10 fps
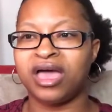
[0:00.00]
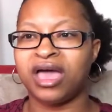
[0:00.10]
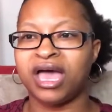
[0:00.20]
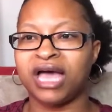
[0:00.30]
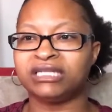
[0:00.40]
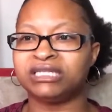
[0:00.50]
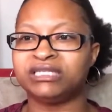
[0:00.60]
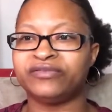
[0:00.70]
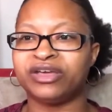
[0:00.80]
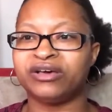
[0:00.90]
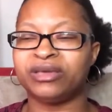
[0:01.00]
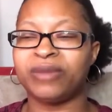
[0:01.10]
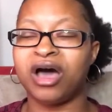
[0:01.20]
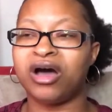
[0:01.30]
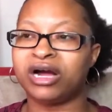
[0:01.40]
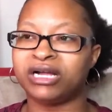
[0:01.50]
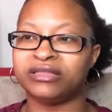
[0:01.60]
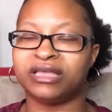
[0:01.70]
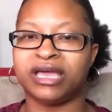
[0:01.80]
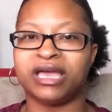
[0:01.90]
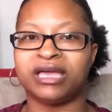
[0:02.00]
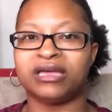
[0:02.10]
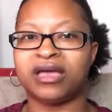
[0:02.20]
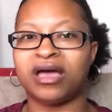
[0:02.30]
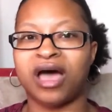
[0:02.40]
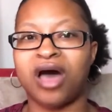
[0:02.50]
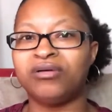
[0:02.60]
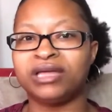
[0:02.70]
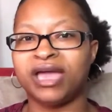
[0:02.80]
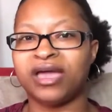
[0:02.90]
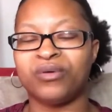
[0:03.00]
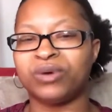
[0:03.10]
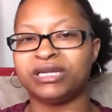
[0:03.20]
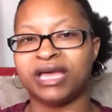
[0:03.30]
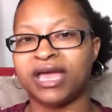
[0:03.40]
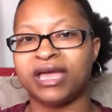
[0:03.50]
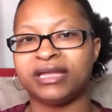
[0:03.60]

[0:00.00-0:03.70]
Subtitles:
I just felt in my heart that I only had one dad.